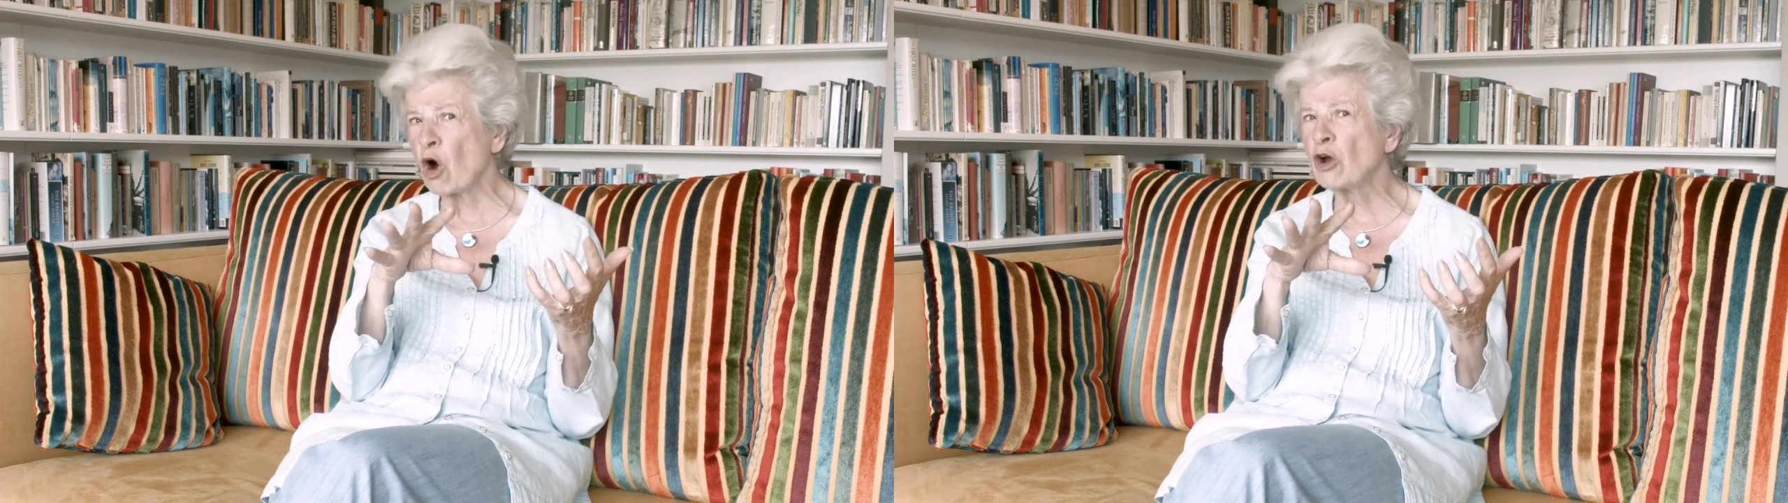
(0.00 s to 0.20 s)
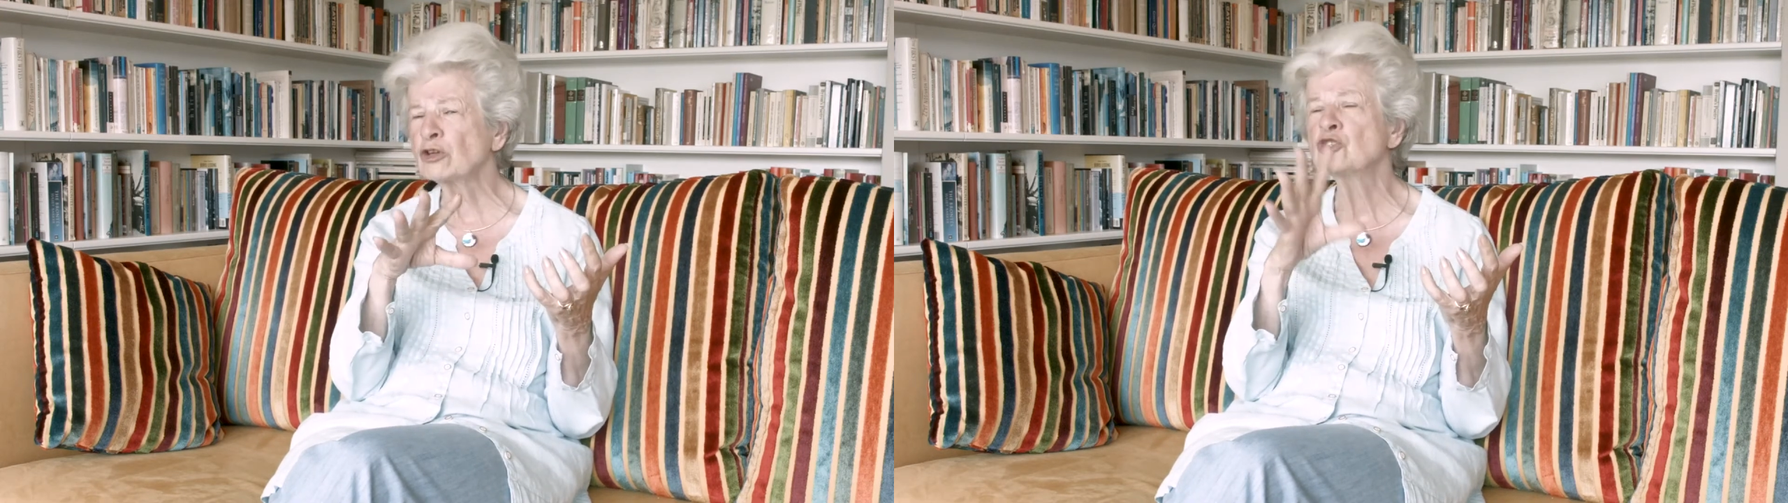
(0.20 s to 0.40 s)

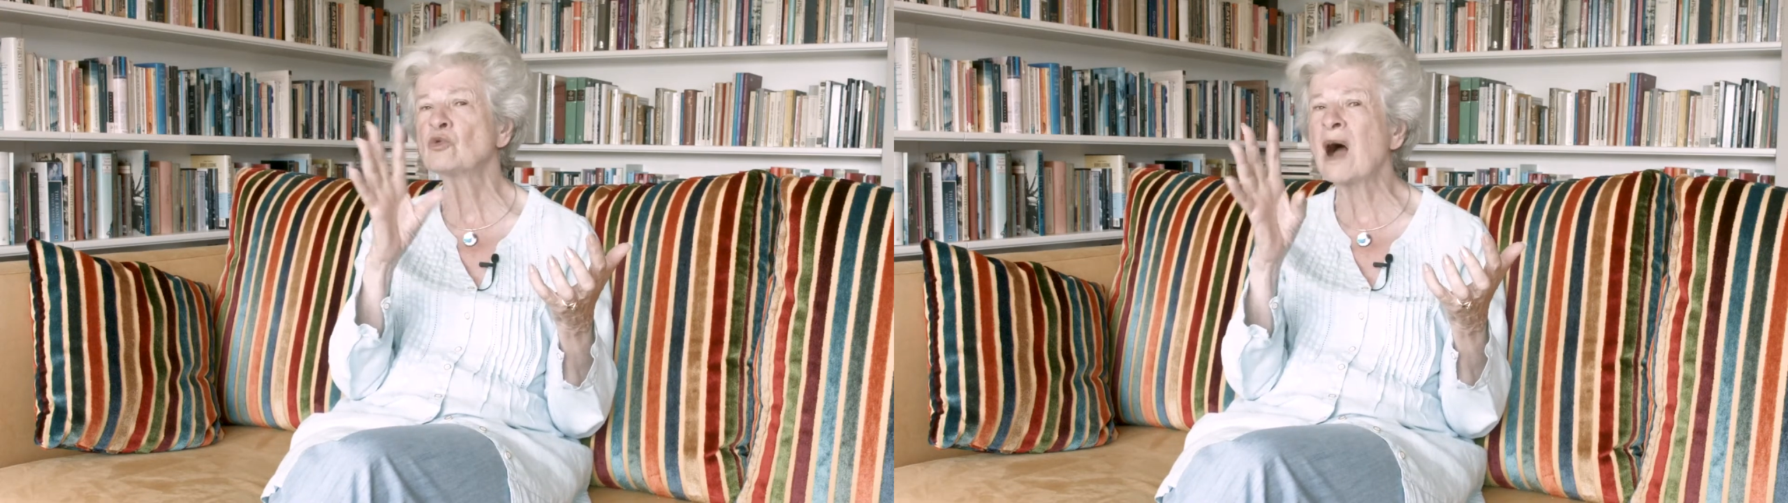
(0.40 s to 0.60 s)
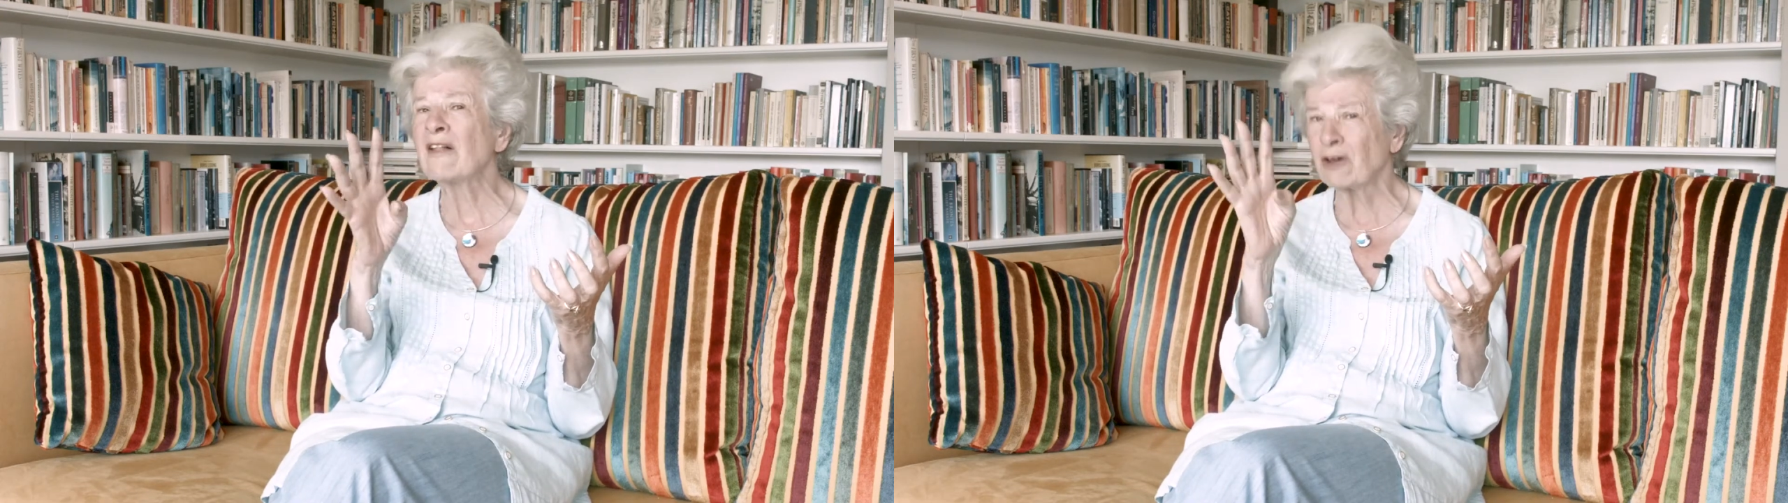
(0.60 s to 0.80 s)
on
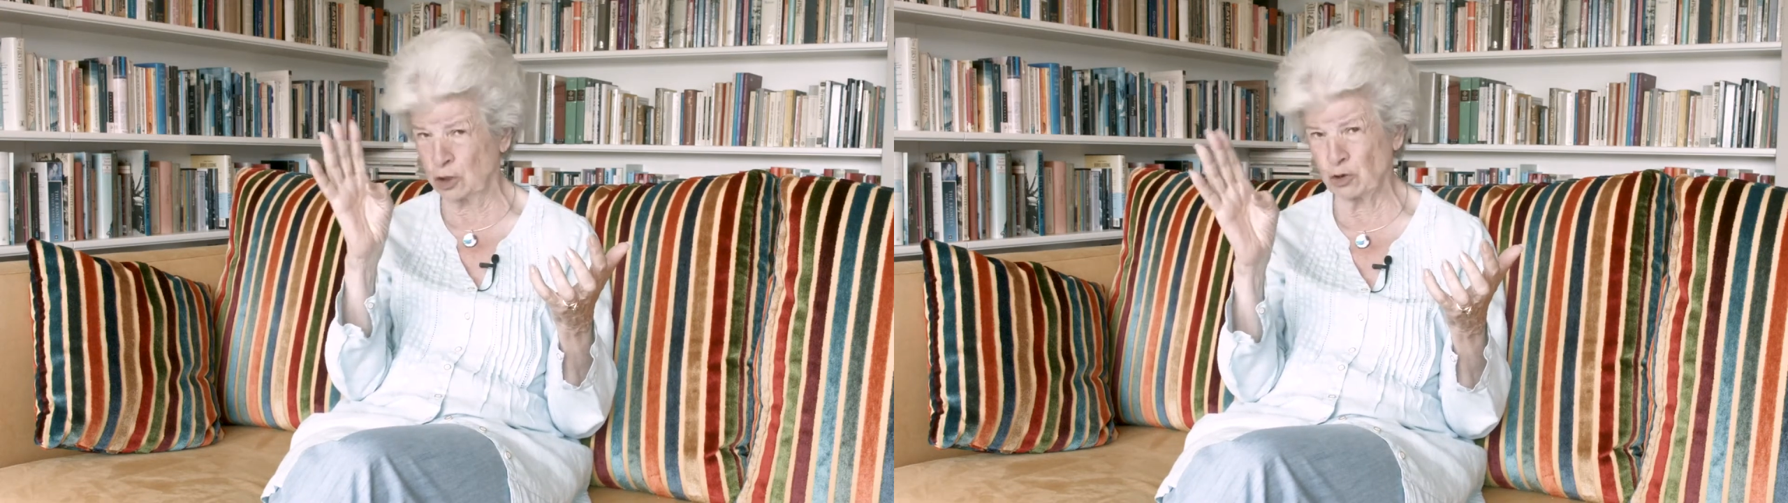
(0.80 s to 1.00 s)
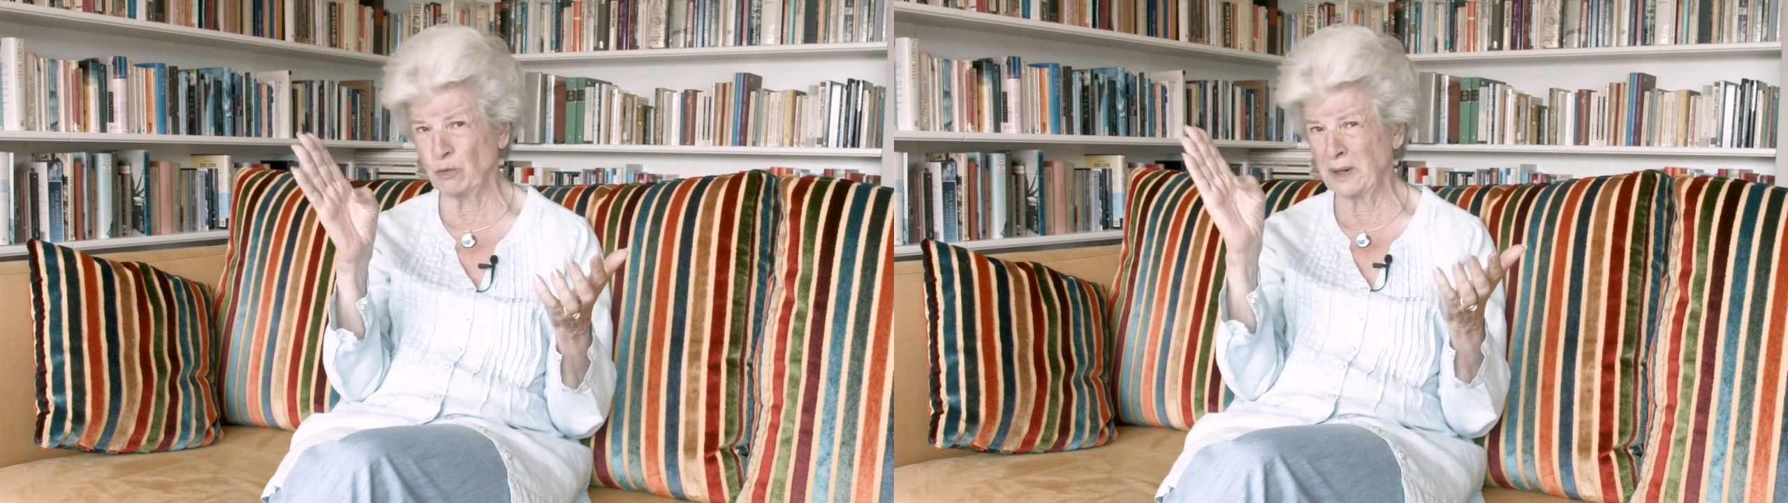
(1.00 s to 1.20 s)
to other
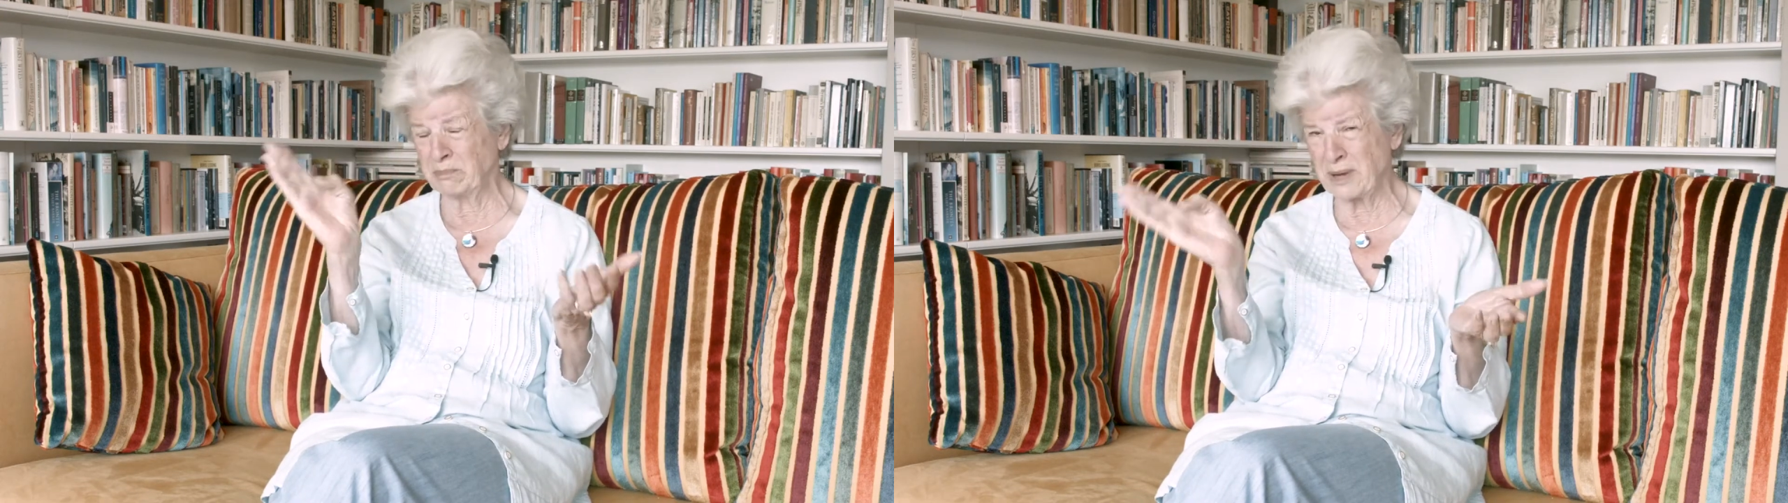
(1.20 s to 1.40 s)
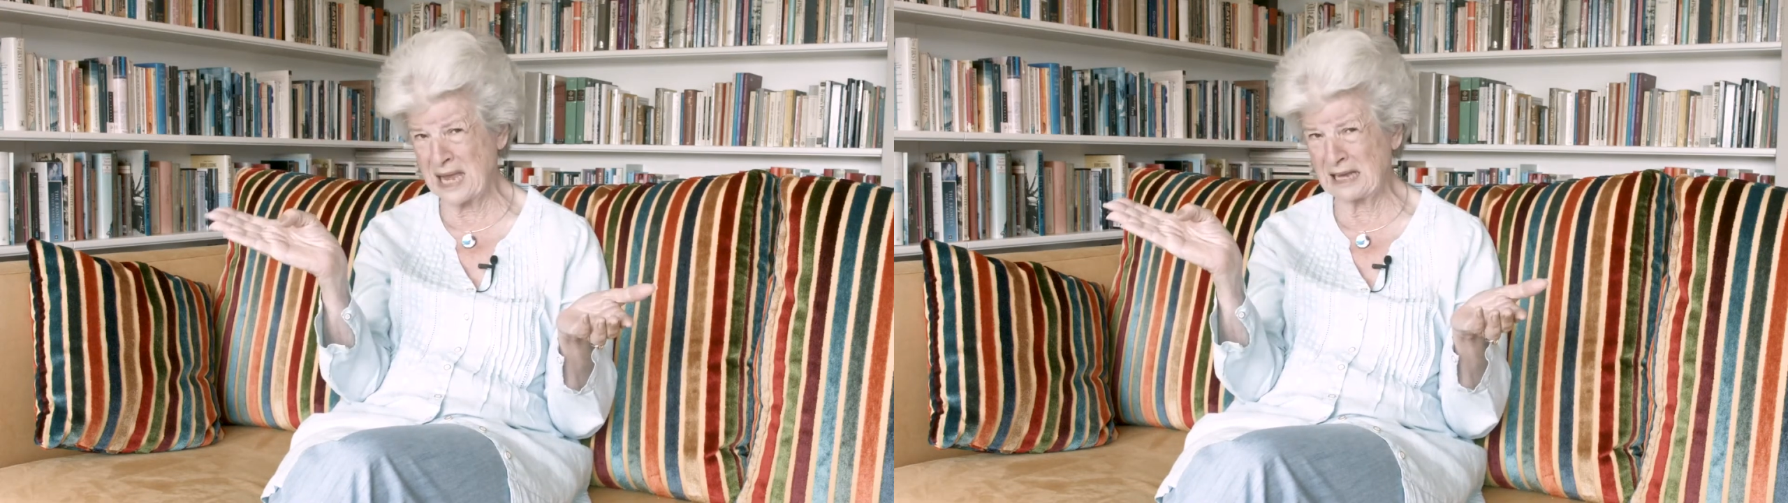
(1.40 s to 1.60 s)
human
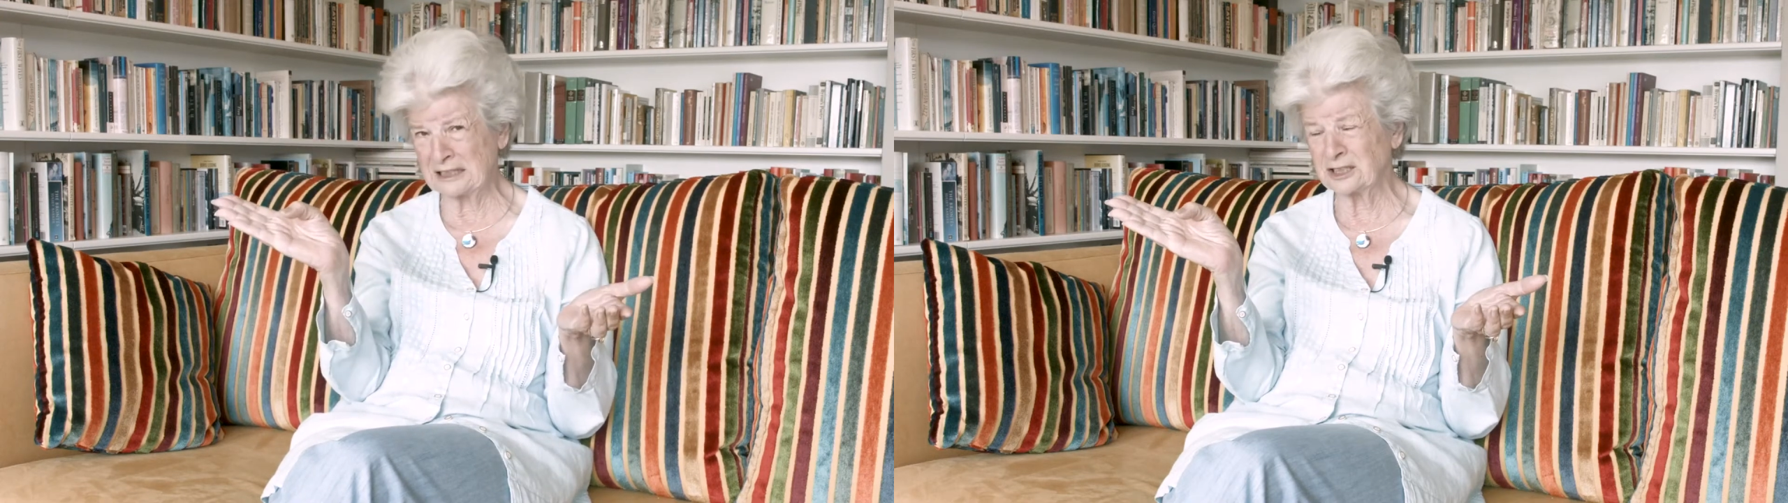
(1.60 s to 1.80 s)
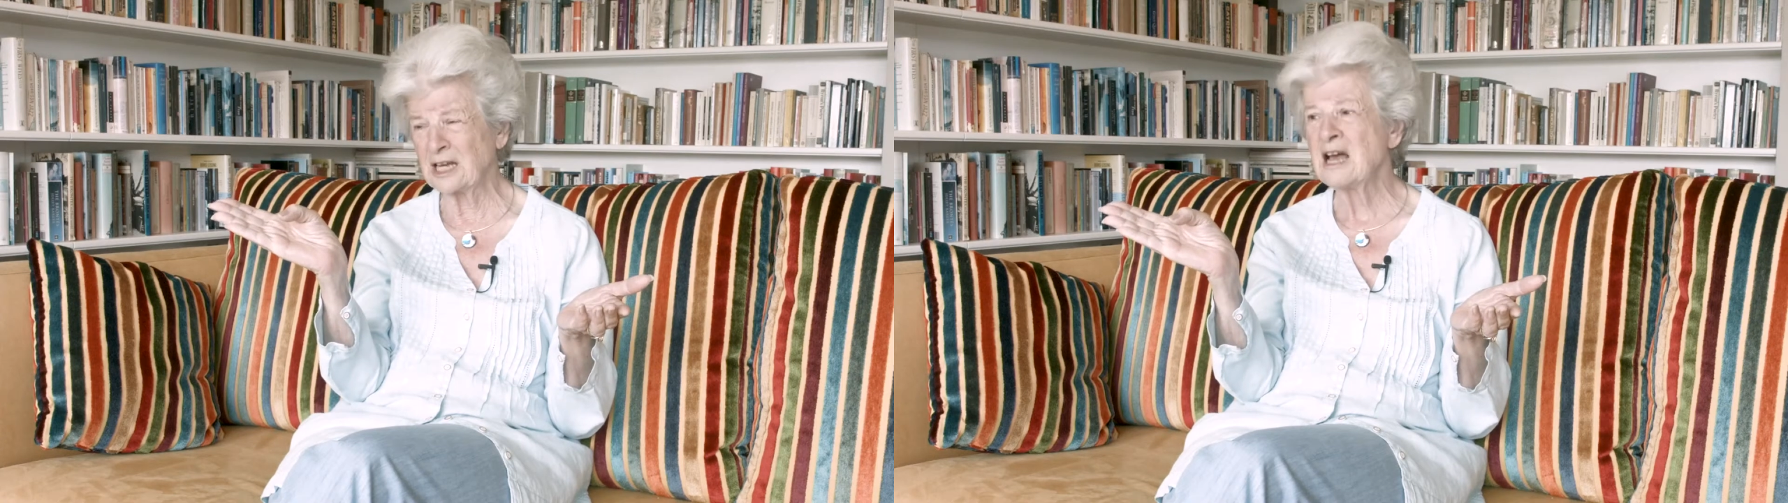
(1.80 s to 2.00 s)
beings.